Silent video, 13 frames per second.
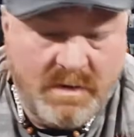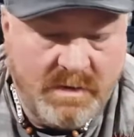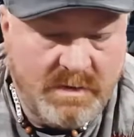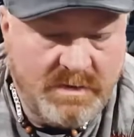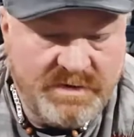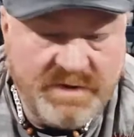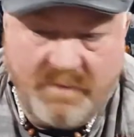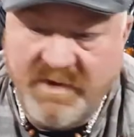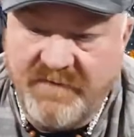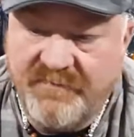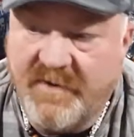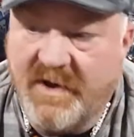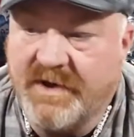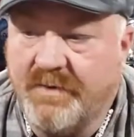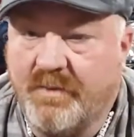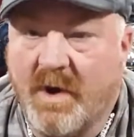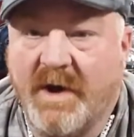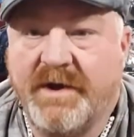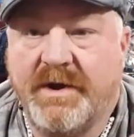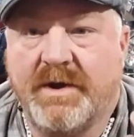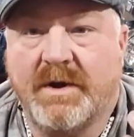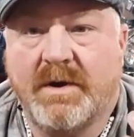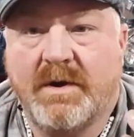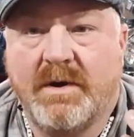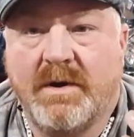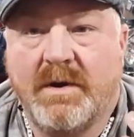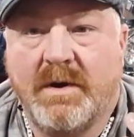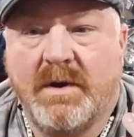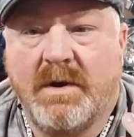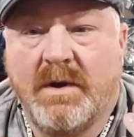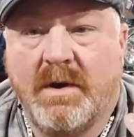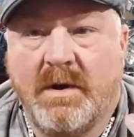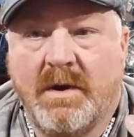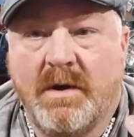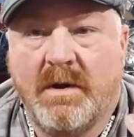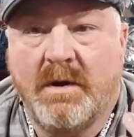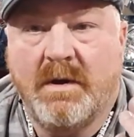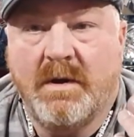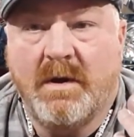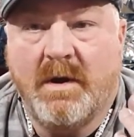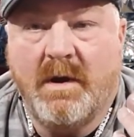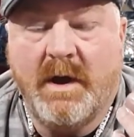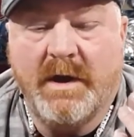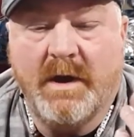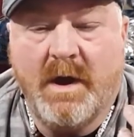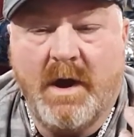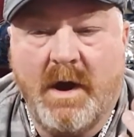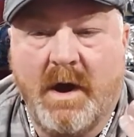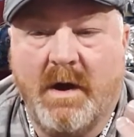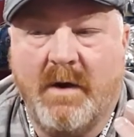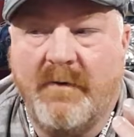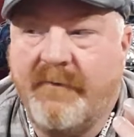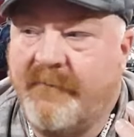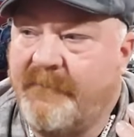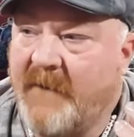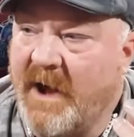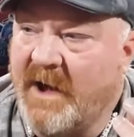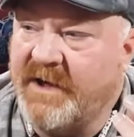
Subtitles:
Something ain't fucking right here. Like, oh, fuck.